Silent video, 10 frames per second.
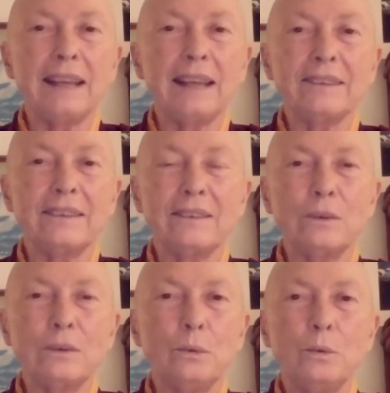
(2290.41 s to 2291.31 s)
access
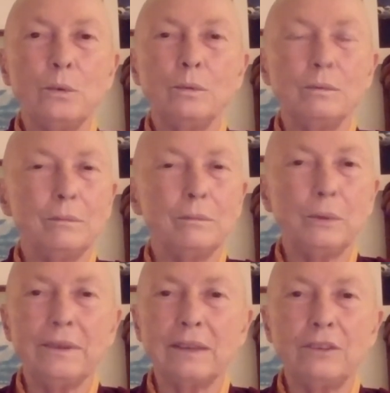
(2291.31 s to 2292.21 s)
to
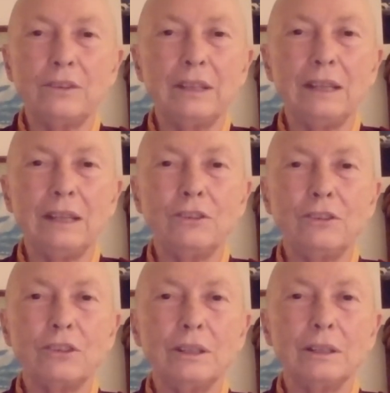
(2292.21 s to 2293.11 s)
Buddhist
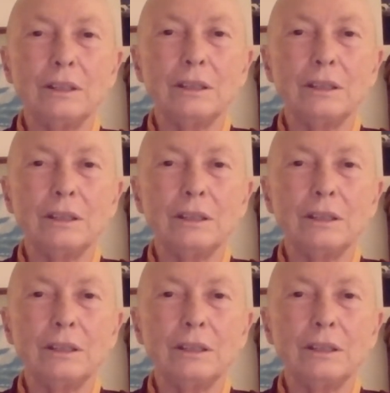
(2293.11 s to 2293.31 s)
education.